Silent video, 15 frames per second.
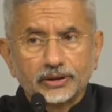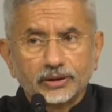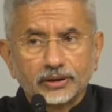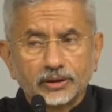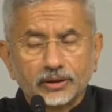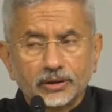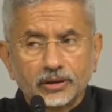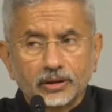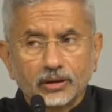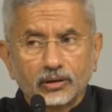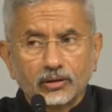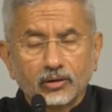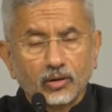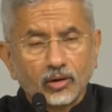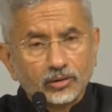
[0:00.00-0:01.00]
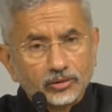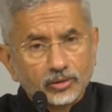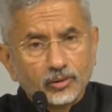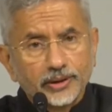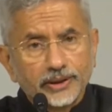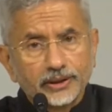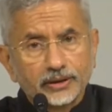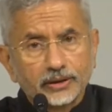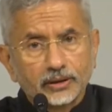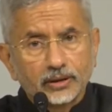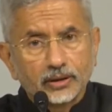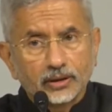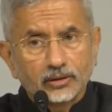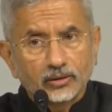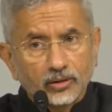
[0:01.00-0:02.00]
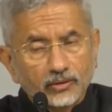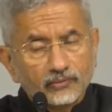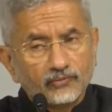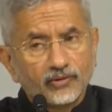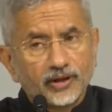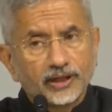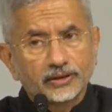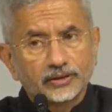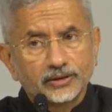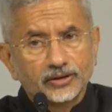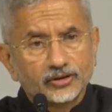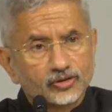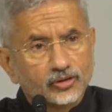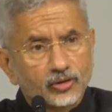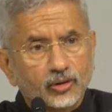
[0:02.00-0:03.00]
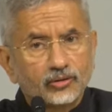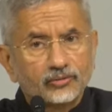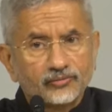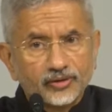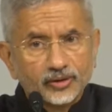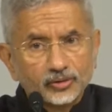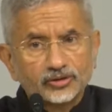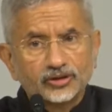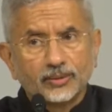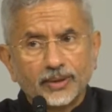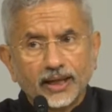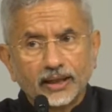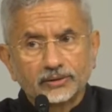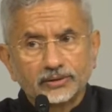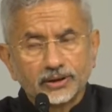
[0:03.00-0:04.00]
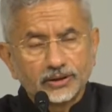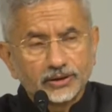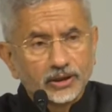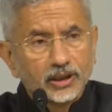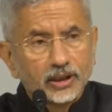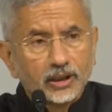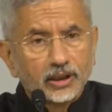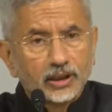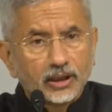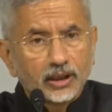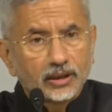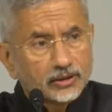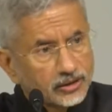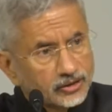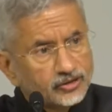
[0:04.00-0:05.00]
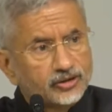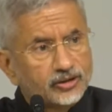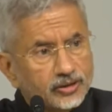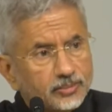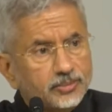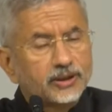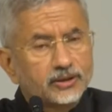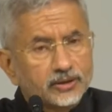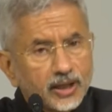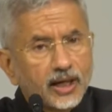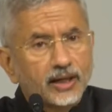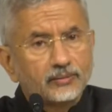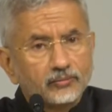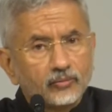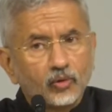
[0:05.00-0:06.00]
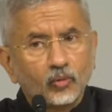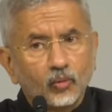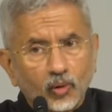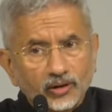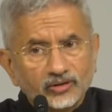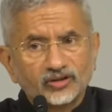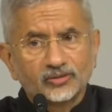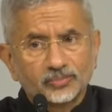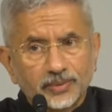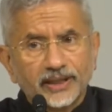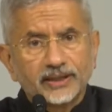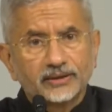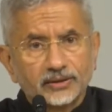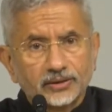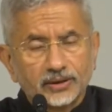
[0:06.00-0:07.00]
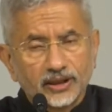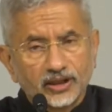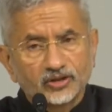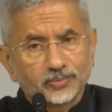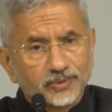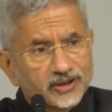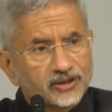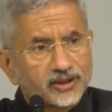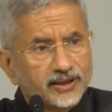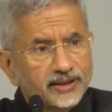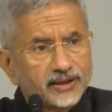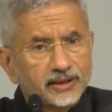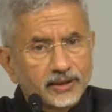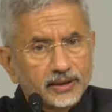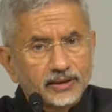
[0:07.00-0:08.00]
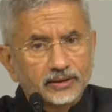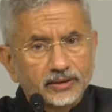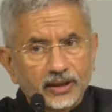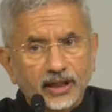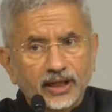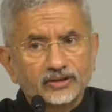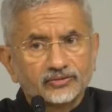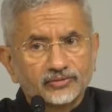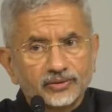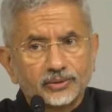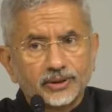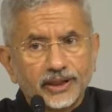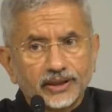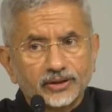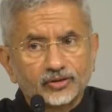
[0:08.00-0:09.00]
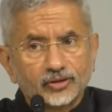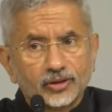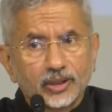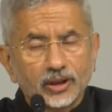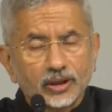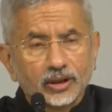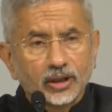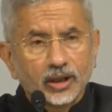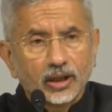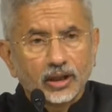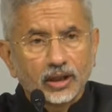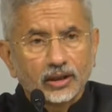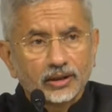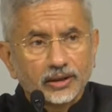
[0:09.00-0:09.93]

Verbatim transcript: the ongoing conflict, the strong views about it, considerable time was spent, especially in the last few days,